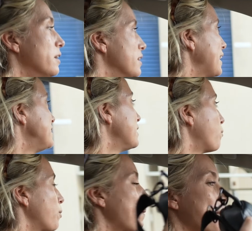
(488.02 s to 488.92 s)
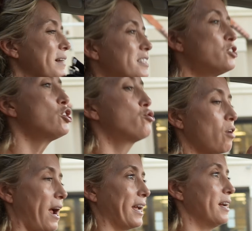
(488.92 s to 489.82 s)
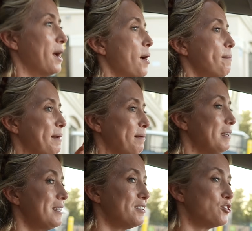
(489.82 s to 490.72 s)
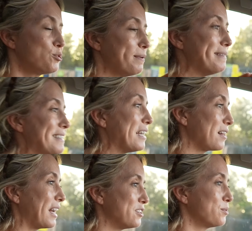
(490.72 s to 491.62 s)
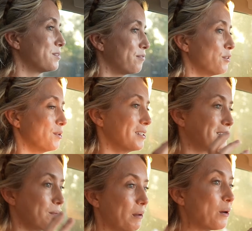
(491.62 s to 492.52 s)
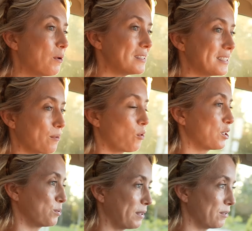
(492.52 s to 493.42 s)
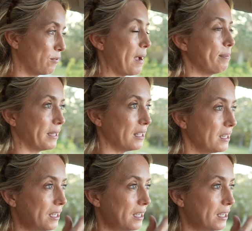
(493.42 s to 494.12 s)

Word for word: lights didn't work, but I'm like, let's just try. Maybe, just maybe yet last year was a fluke because the middle ones didn't work, so we had to wrap it. All